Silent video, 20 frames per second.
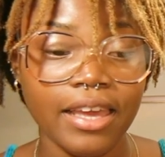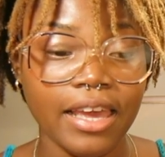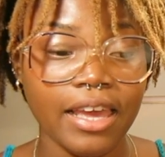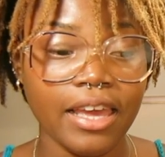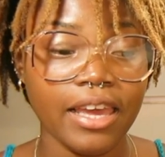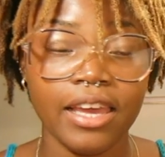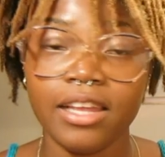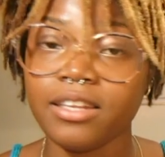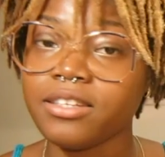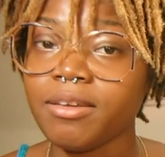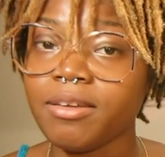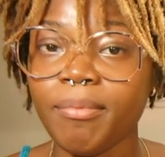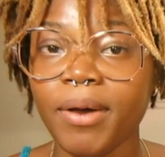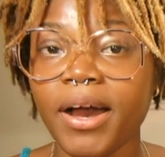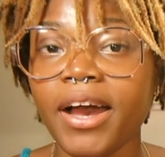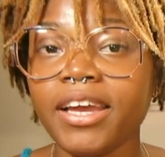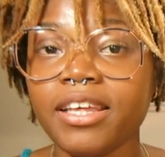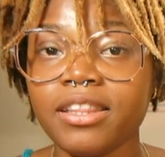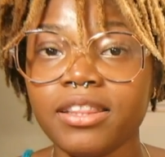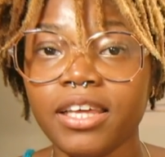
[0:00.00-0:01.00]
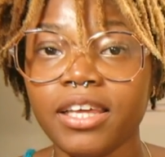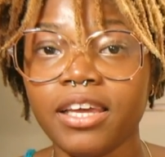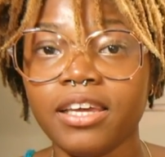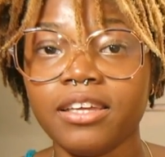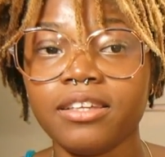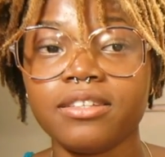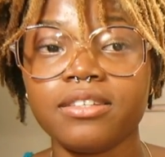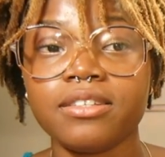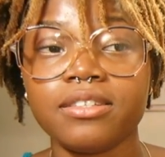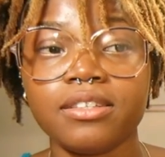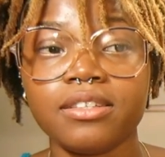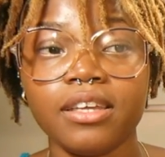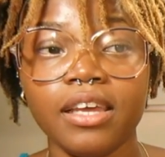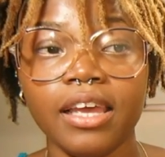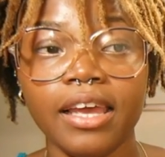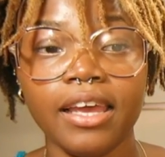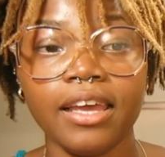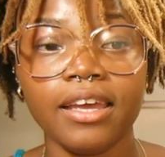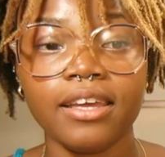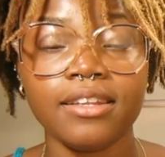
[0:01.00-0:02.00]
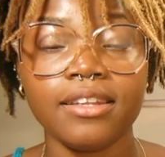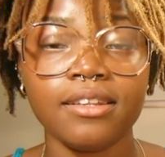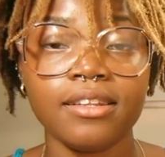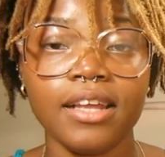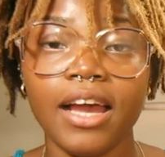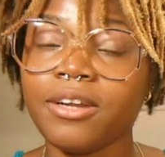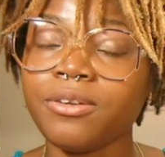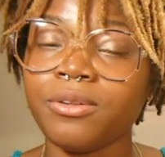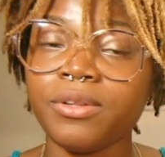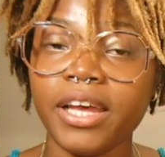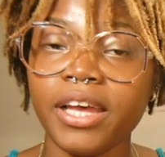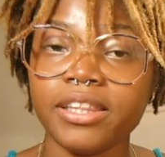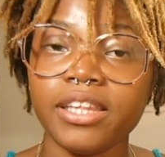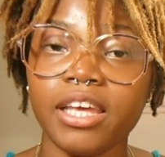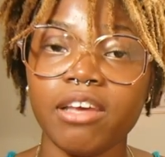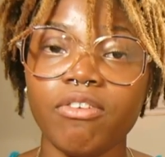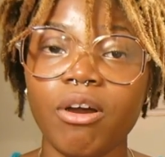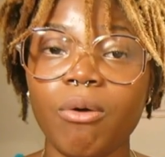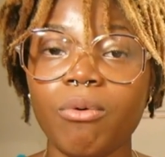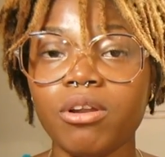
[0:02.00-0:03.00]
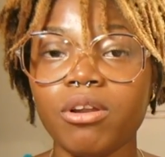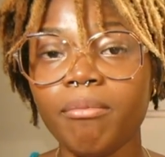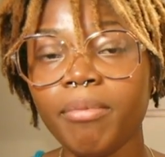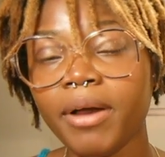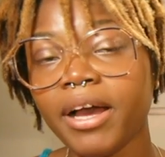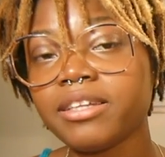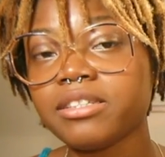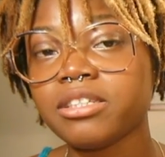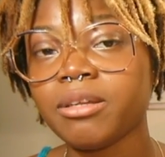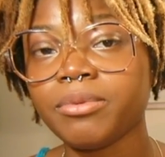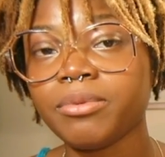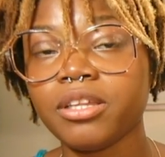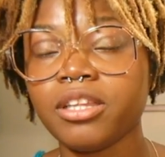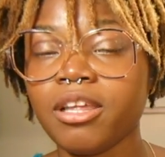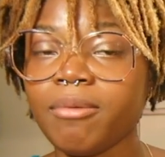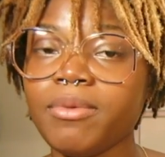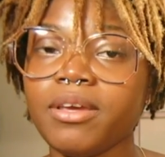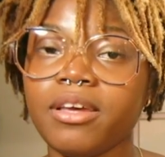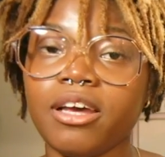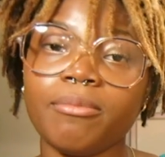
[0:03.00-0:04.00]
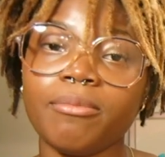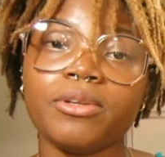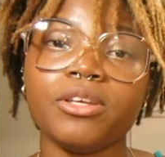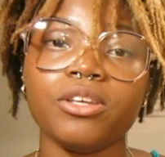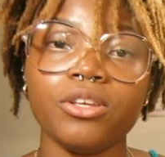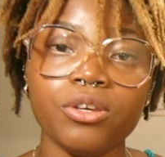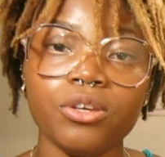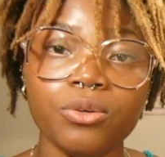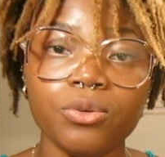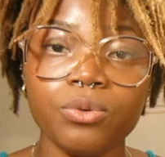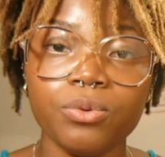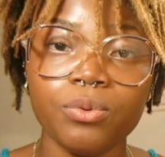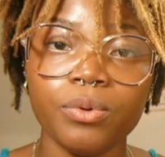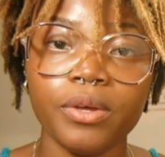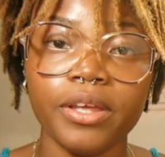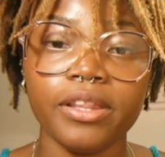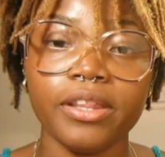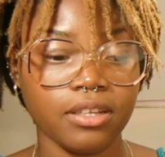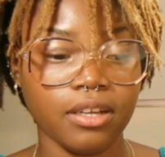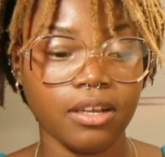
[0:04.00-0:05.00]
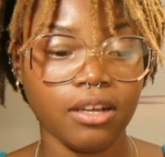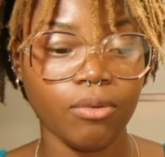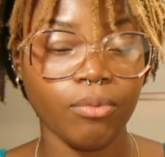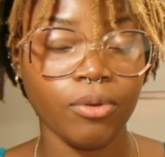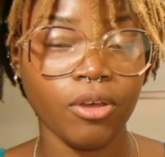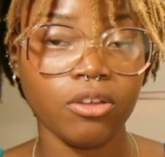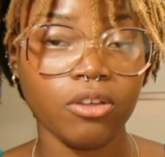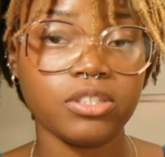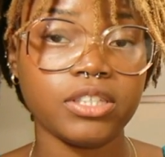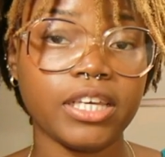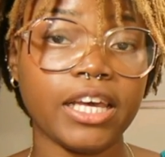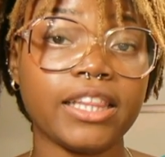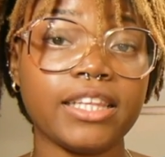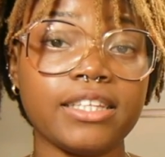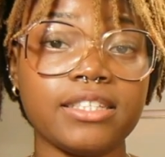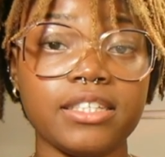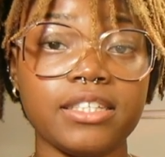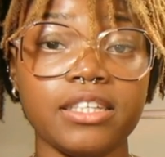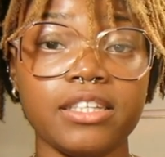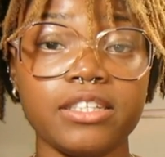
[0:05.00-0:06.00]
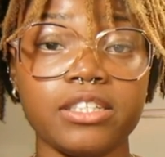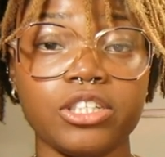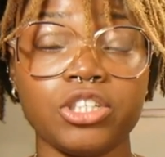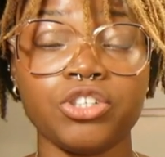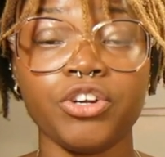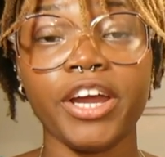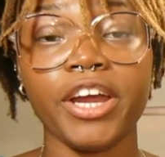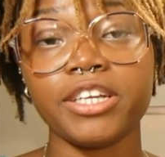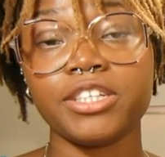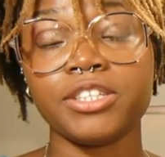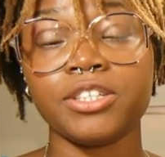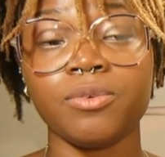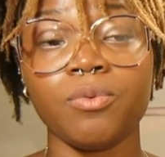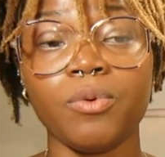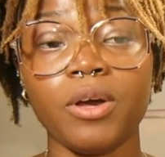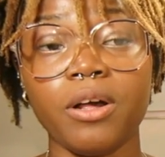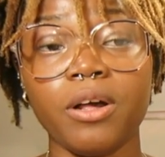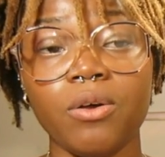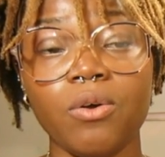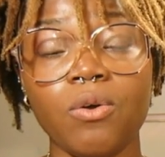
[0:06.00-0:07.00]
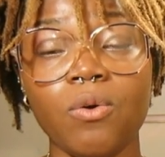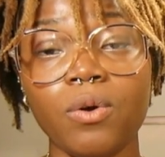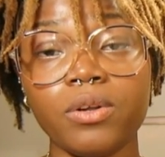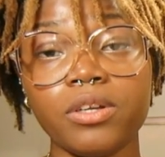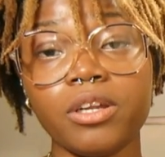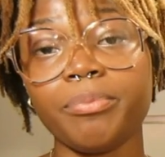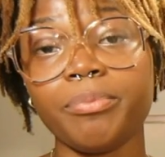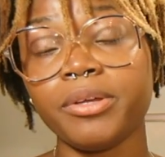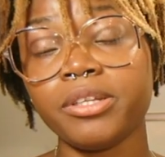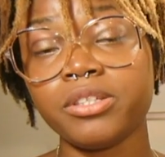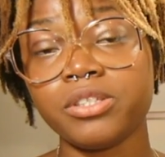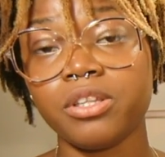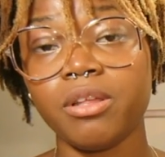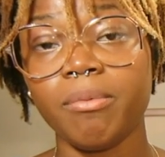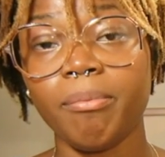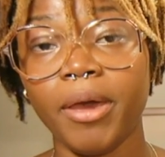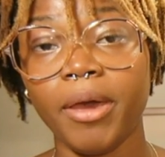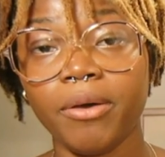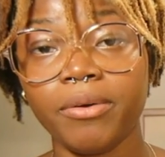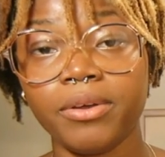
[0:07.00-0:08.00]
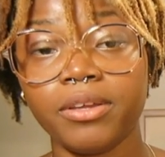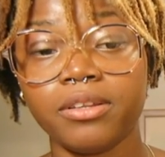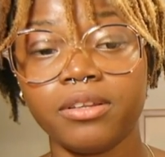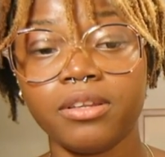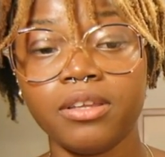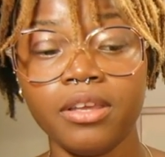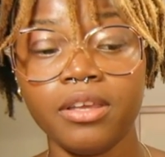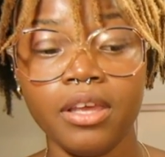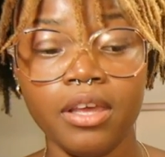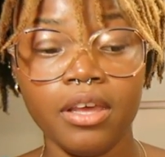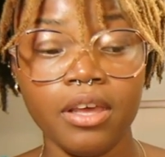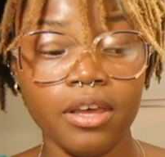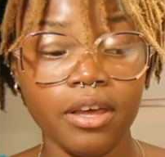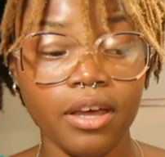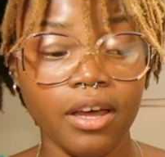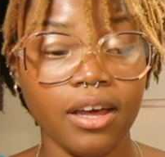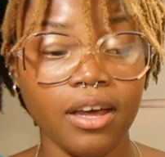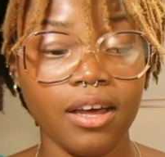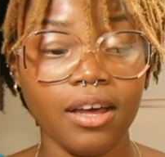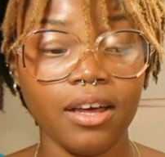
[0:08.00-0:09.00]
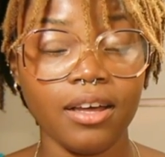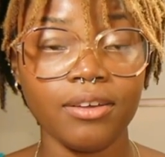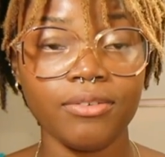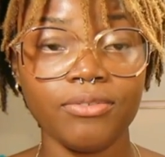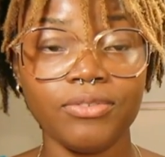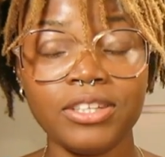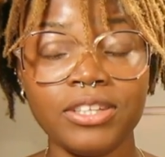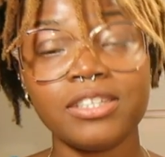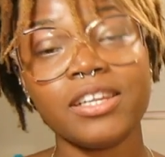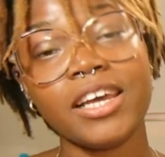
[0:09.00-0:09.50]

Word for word: into buying things and I don't like that if I want to buy something let me come to you and um, we also got to see this attraction while going up into the mountain of this